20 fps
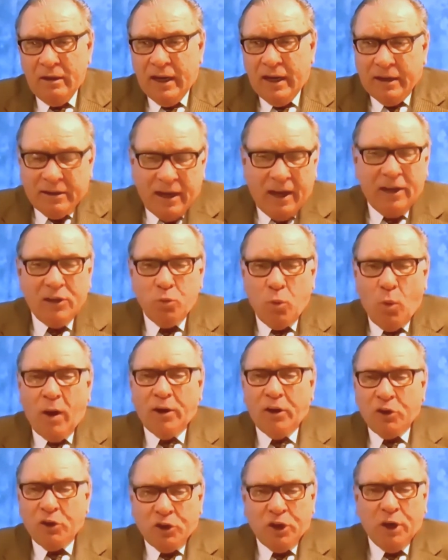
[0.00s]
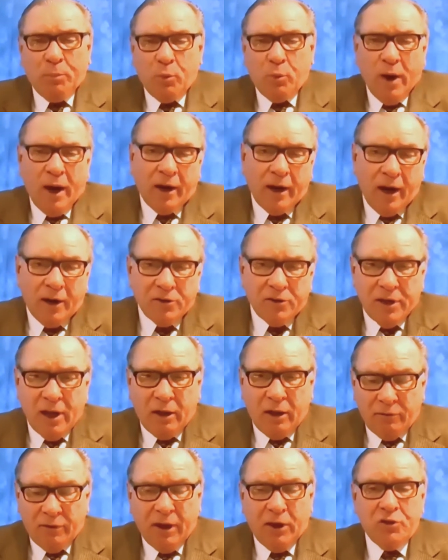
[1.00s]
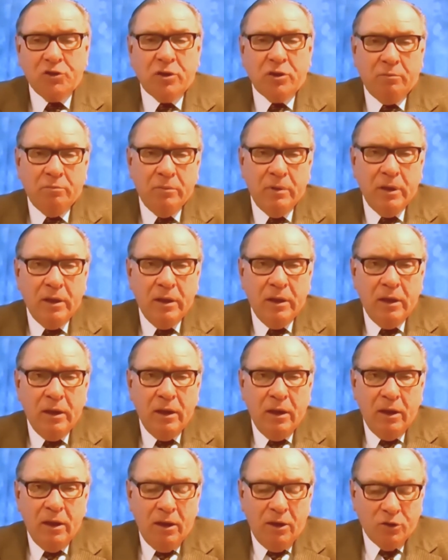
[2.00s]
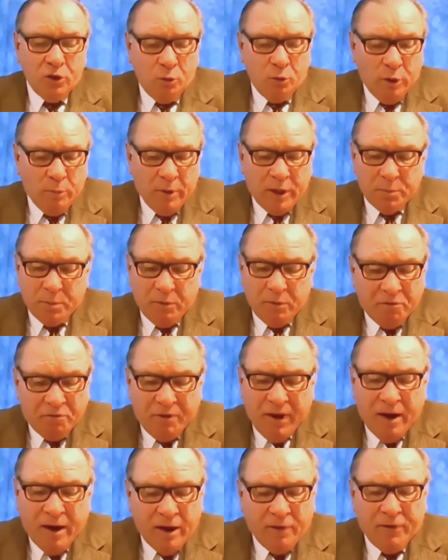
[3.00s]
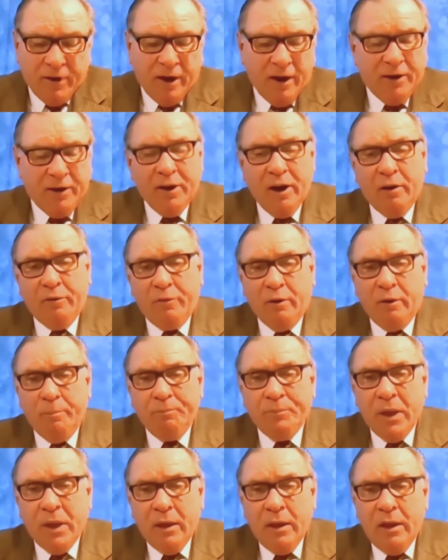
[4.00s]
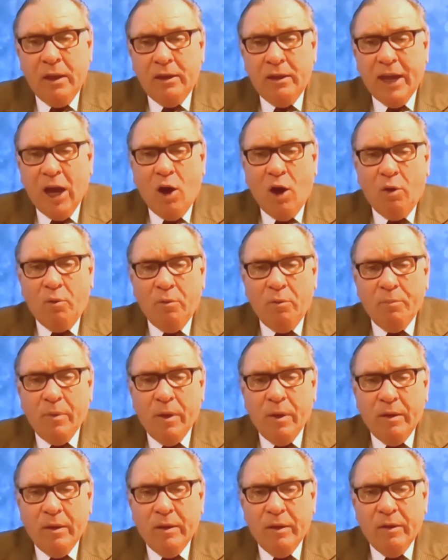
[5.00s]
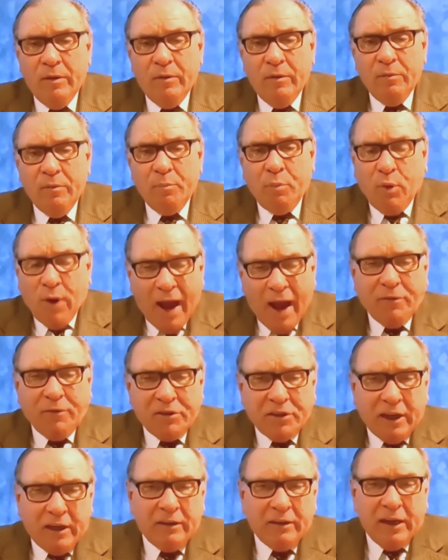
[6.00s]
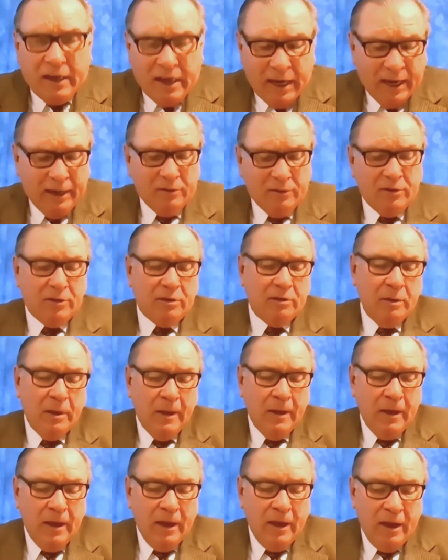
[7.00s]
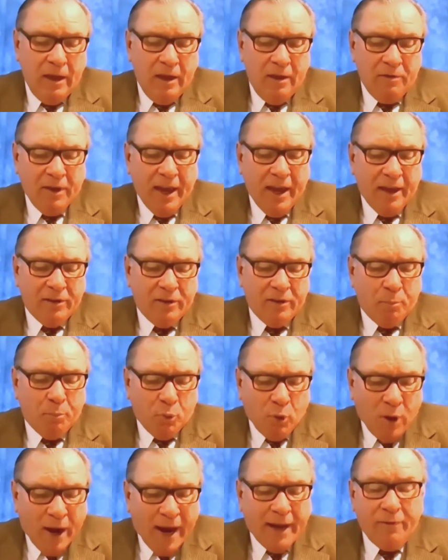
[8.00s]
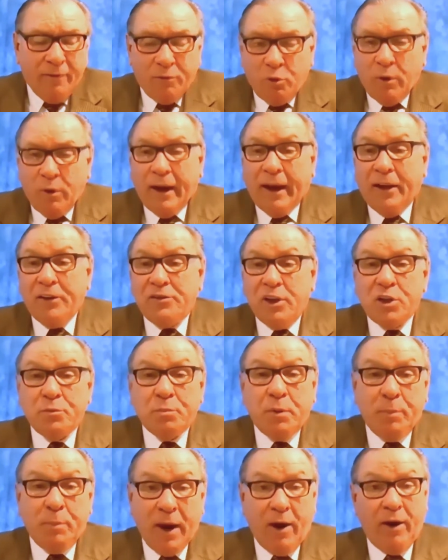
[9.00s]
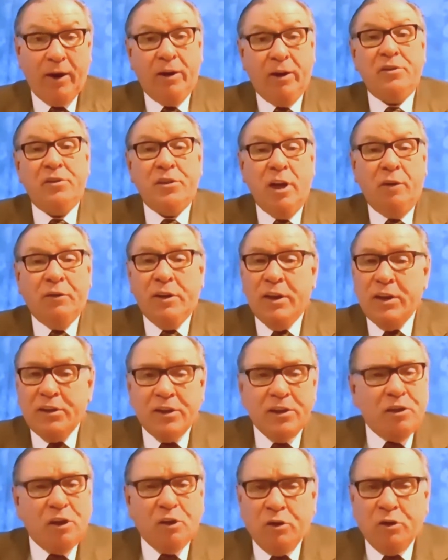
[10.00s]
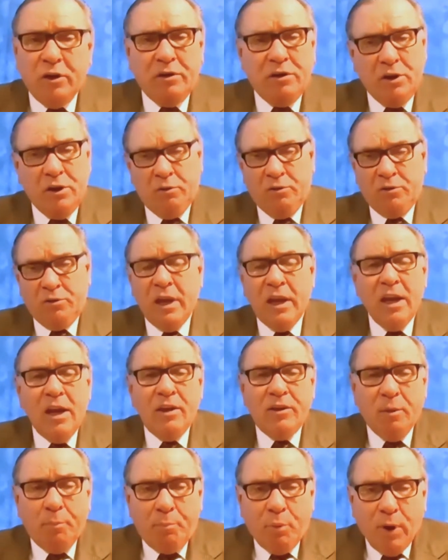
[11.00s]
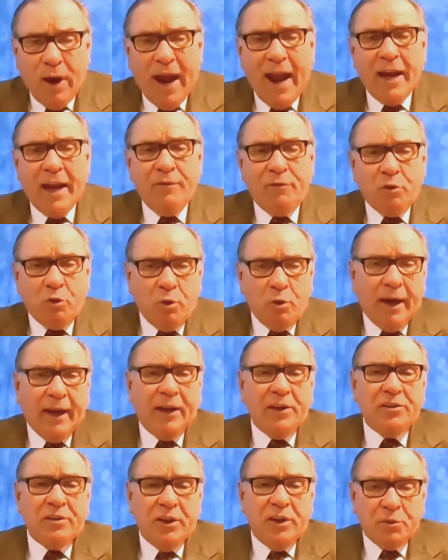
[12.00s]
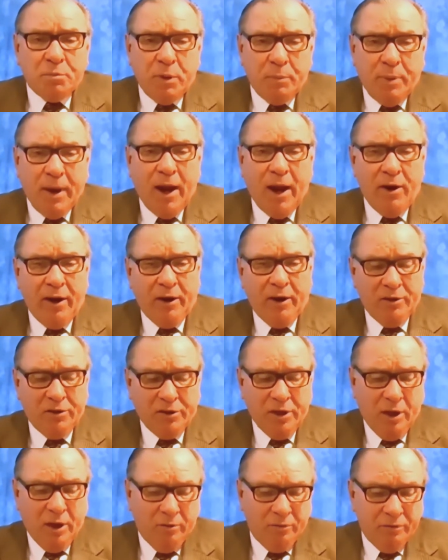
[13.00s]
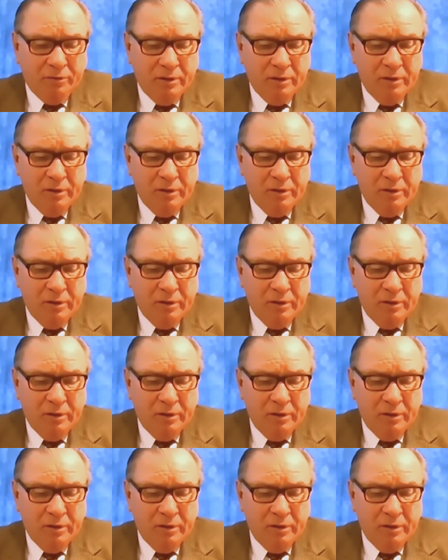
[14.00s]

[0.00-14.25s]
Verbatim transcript: He does want to shipwreck our salvation. So we must be very, very careful. Now, prophecy indicates that the bride of Christ is preparing herself. And this is the good news the bride of Christ is preparing herself.